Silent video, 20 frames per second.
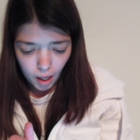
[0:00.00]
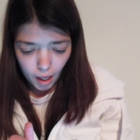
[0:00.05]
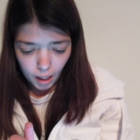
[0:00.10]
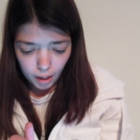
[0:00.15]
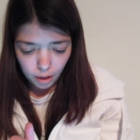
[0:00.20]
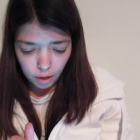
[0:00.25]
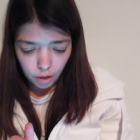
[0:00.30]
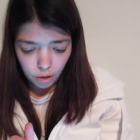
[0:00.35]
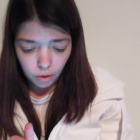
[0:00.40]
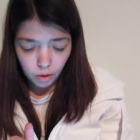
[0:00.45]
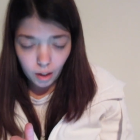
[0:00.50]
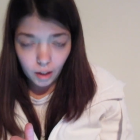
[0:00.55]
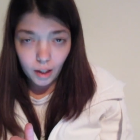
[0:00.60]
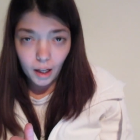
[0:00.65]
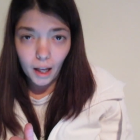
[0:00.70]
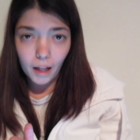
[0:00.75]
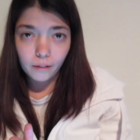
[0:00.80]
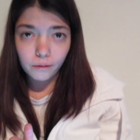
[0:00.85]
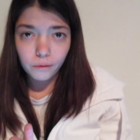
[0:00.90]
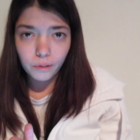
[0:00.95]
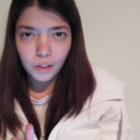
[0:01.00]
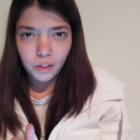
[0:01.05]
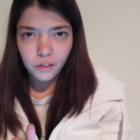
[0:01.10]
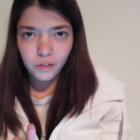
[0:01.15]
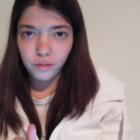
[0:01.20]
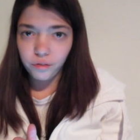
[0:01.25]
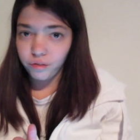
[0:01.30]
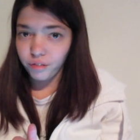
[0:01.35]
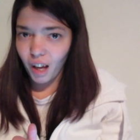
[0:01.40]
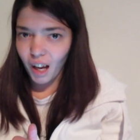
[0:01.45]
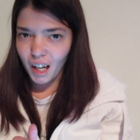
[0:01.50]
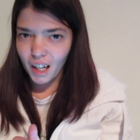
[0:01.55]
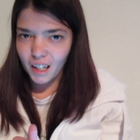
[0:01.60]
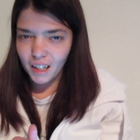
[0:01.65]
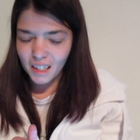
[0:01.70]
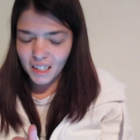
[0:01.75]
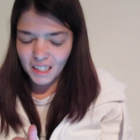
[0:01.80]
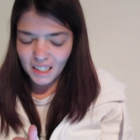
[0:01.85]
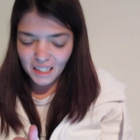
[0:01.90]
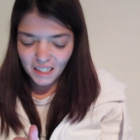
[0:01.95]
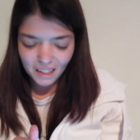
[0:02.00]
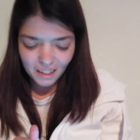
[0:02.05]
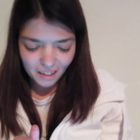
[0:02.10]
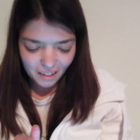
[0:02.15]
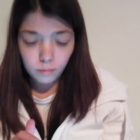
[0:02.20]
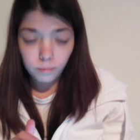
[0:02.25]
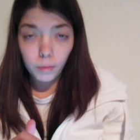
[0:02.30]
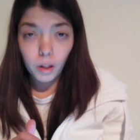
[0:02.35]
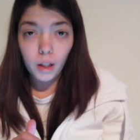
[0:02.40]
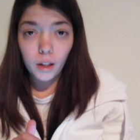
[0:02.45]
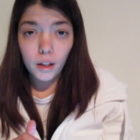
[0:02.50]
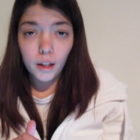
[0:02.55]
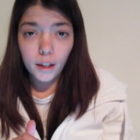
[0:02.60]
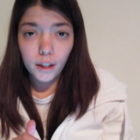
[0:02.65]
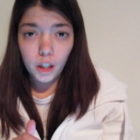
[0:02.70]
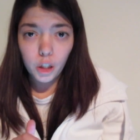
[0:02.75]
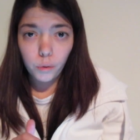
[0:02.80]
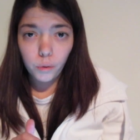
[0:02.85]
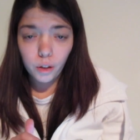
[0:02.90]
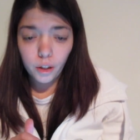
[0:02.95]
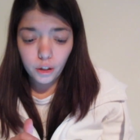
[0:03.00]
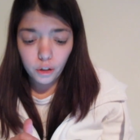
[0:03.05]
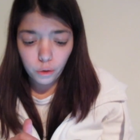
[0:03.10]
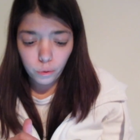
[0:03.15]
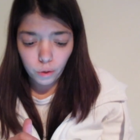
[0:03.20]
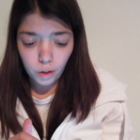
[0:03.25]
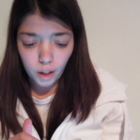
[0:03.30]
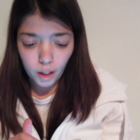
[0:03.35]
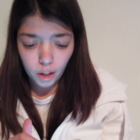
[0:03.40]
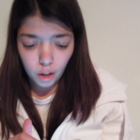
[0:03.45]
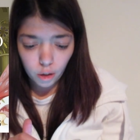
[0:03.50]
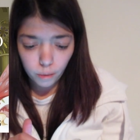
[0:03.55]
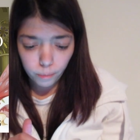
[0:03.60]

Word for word: and she and Henry vanish. My next one is To Gaze